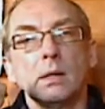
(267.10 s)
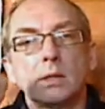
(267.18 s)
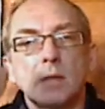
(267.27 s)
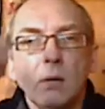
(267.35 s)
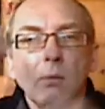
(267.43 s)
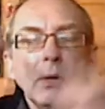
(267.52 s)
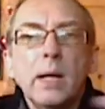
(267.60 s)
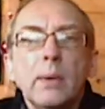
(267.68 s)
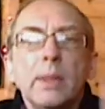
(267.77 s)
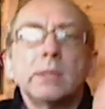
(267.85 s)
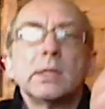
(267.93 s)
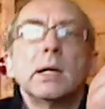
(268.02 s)
So
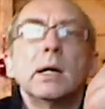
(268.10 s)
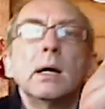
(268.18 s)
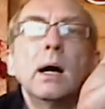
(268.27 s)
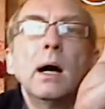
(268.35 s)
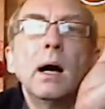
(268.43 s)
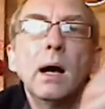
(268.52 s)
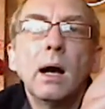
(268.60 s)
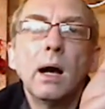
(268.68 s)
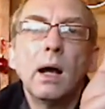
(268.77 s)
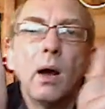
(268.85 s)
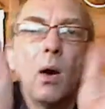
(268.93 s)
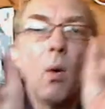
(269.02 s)
anyway,
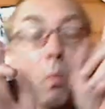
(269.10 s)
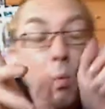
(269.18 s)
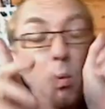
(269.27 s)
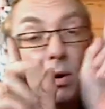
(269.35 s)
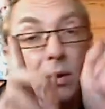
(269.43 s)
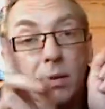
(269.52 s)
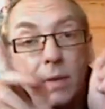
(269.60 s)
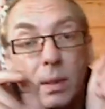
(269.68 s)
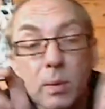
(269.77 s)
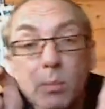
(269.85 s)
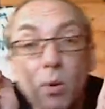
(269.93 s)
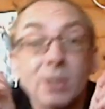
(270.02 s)
one other thing
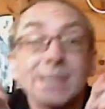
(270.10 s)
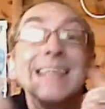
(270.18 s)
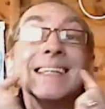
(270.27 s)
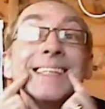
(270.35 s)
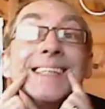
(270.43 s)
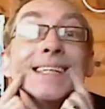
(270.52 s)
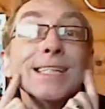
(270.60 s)
with the model is the